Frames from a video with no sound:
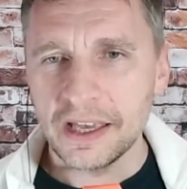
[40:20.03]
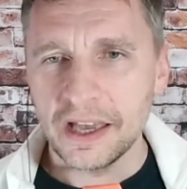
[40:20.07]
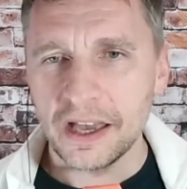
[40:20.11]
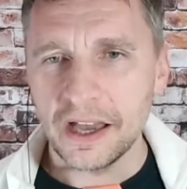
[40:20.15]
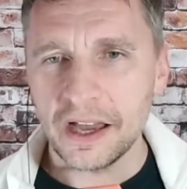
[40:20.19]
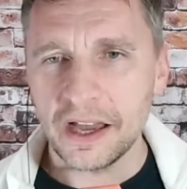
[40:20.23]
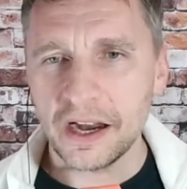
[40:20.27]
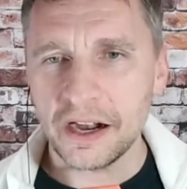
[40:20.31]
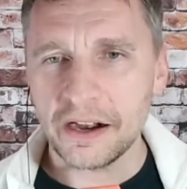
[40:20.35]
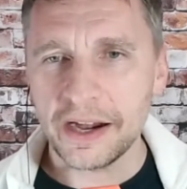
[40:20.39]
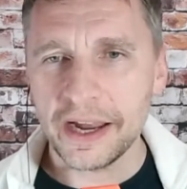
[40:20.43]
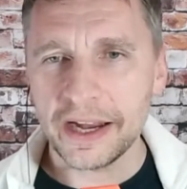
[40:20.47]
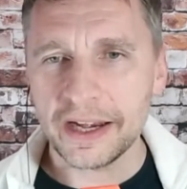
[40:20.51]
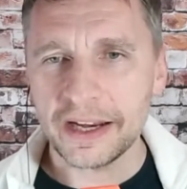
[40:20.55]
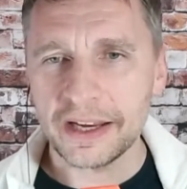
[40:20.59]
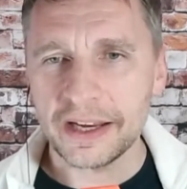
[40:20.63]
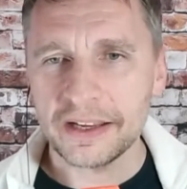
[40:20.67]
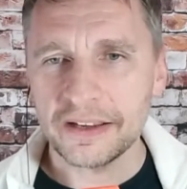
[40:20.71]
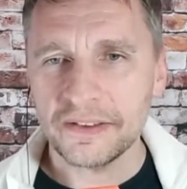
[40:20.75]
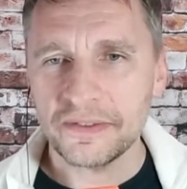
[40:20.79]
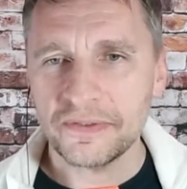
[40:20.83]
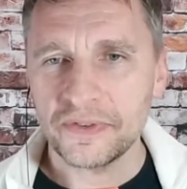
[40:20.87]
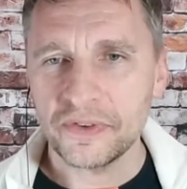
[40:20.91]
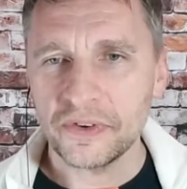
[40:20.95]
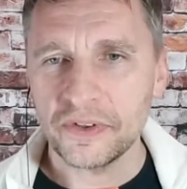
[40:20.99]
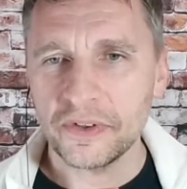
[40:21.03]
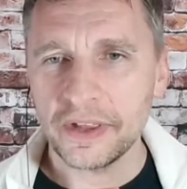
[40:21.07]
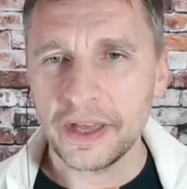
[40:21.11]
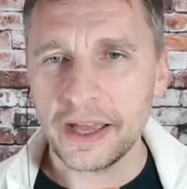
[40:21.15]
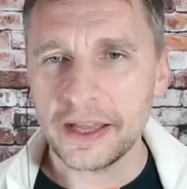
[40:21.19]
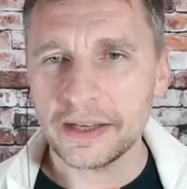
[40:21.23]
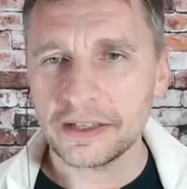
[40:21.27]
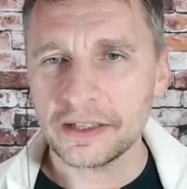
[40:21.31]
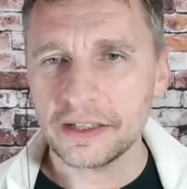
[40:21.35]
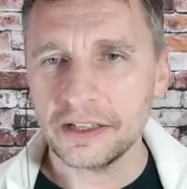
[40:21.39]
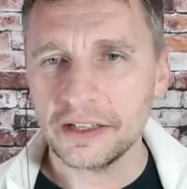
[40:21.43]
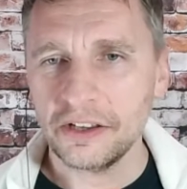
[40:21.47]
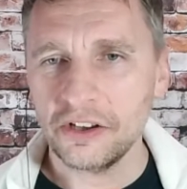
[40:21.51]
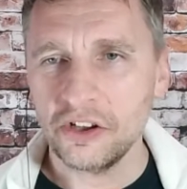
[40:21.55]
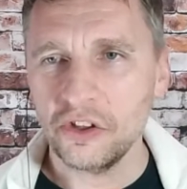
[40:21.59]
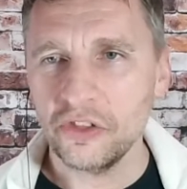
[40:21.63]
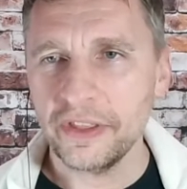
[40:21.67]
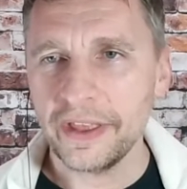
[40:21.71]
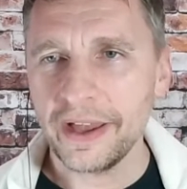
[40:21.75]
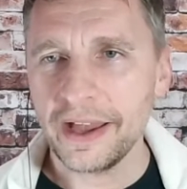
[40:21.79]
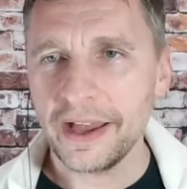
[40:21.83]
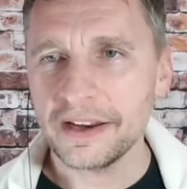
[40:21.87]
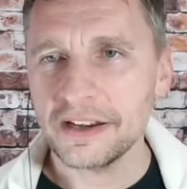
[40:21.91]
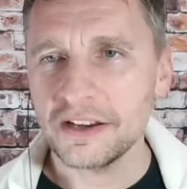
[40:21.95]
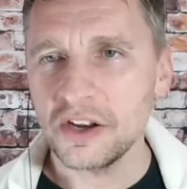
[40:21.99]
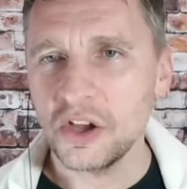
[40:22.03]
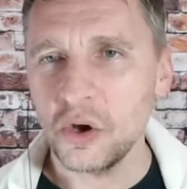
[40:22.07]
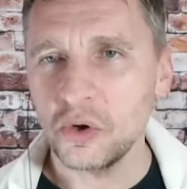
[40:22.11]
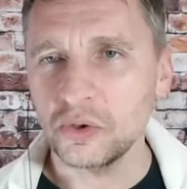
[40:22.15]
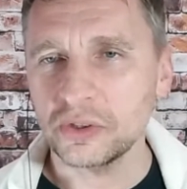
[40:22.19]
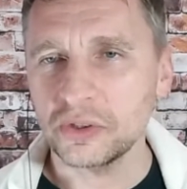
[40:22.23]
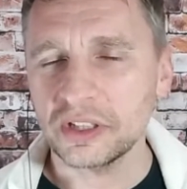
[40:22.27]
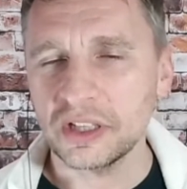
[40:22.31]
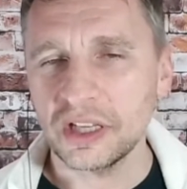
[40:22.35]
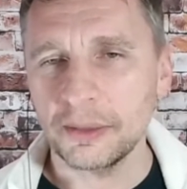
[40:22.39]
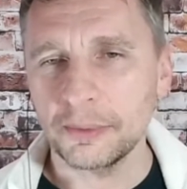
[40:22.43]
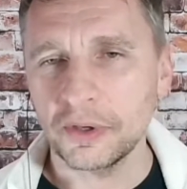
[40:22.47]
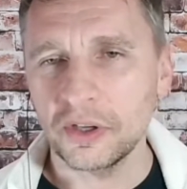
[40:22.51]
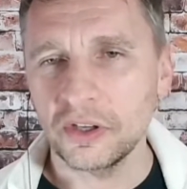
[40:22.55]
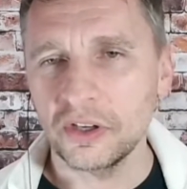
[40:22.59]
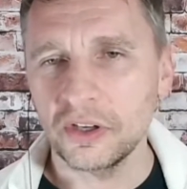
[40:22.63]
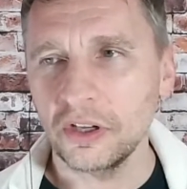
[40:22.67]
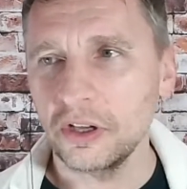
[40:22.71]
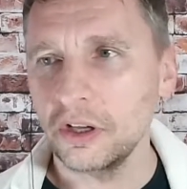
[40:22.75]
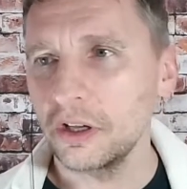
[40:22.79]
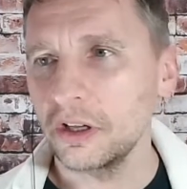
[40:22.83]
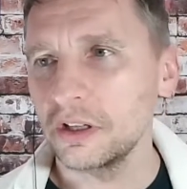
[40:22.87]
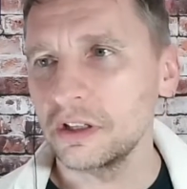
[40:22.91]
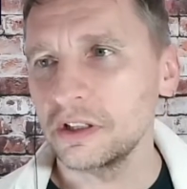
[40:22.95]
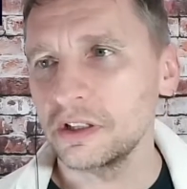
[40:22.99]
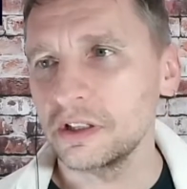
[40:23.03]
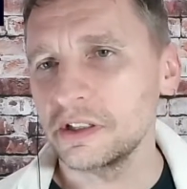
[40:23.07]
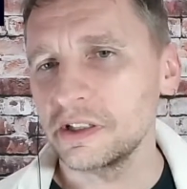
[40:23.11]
Alrighty, on that note, I'm gonna